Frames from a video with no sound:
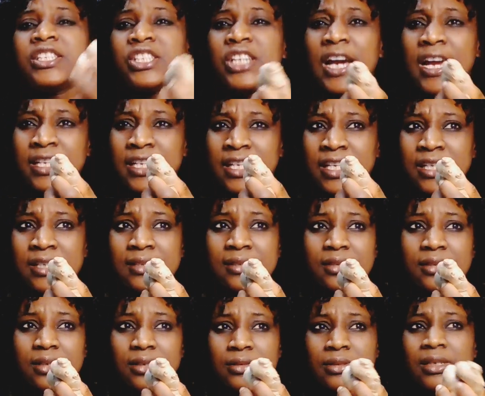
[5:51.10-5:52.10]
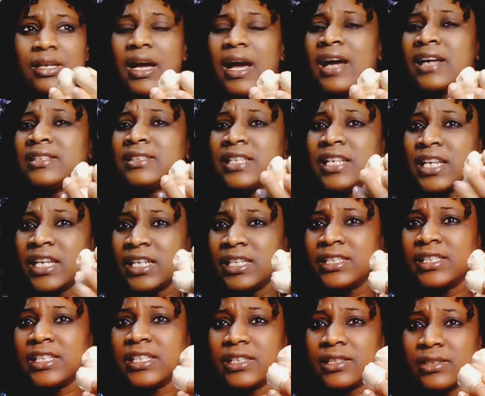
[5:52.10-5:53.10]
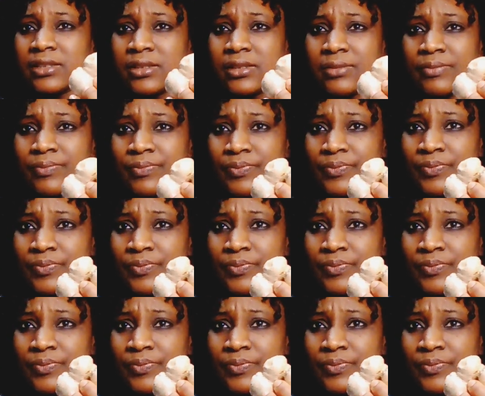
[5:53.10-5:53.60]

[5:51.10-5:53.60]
Chinese, and the Indians.